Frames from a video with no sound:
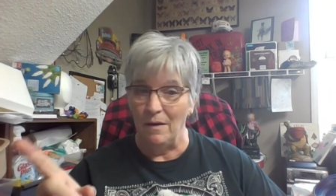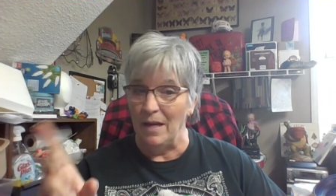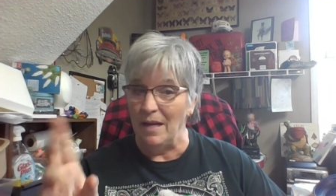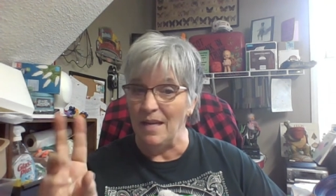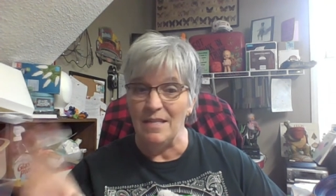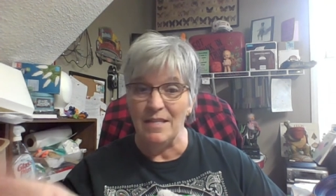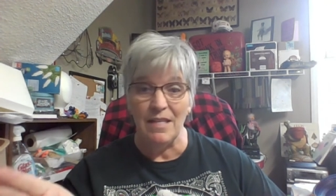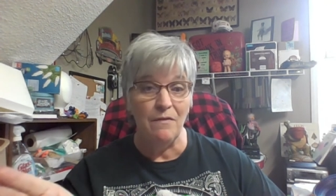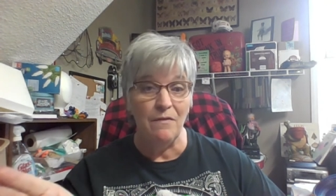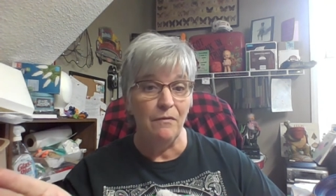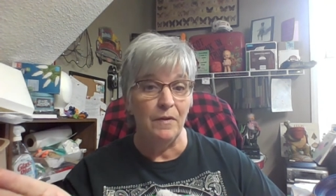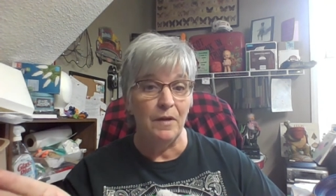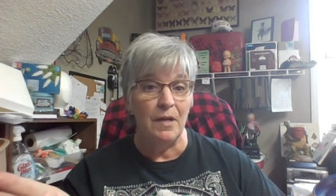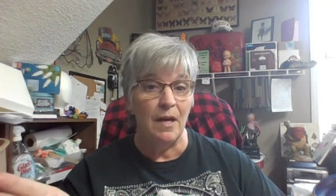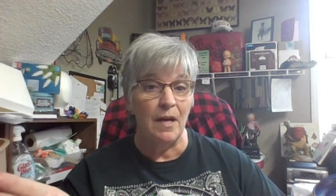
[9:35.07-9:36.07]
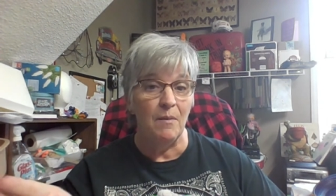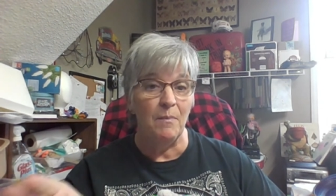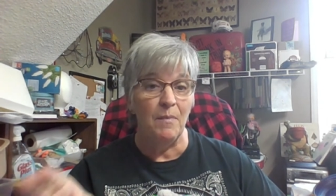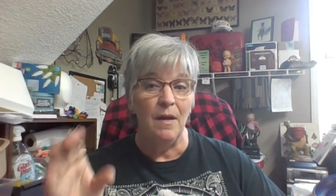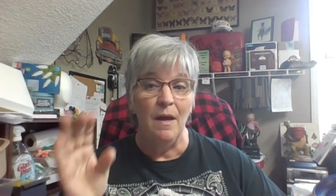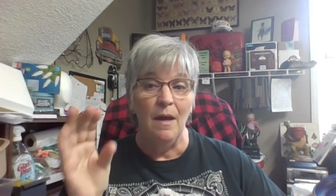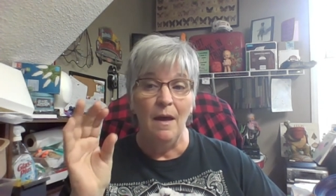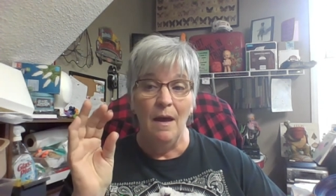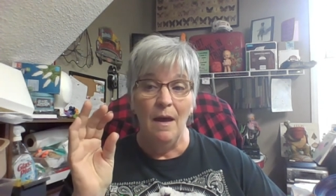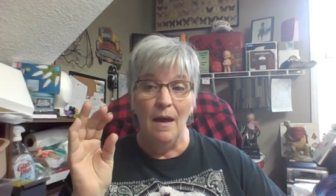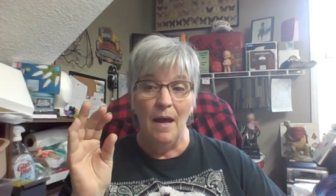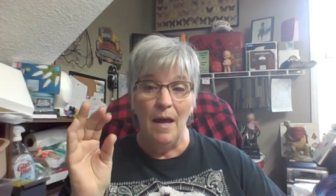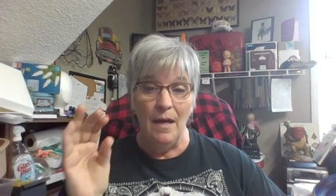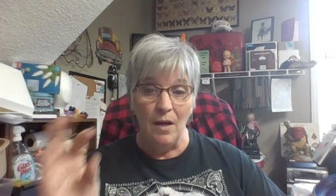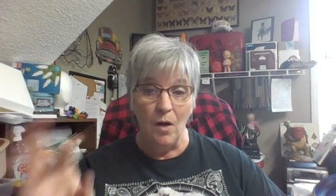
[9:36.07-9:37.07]
easy flip
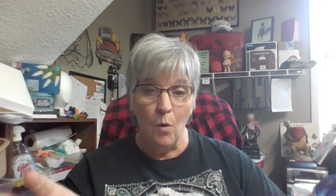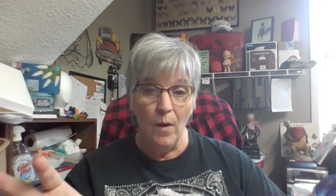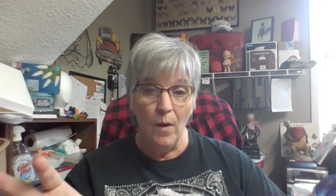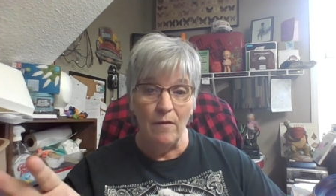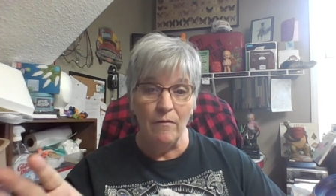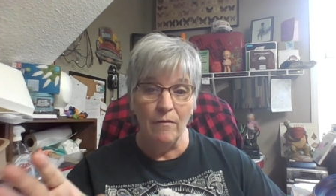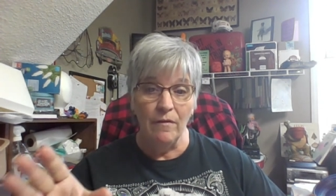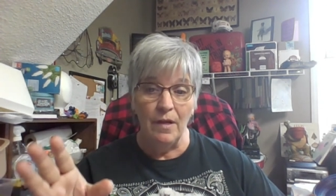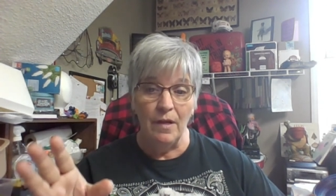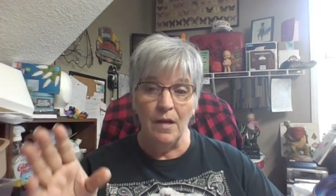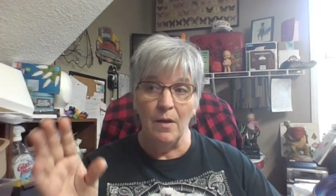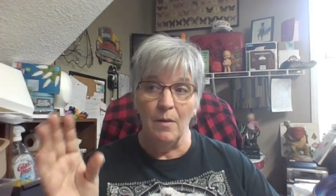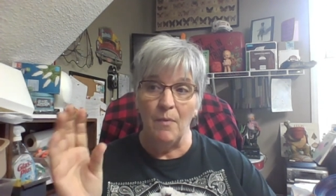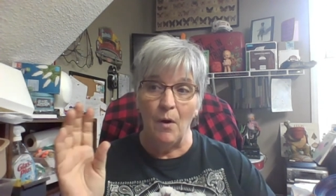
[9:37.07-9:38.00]
and a quick flip,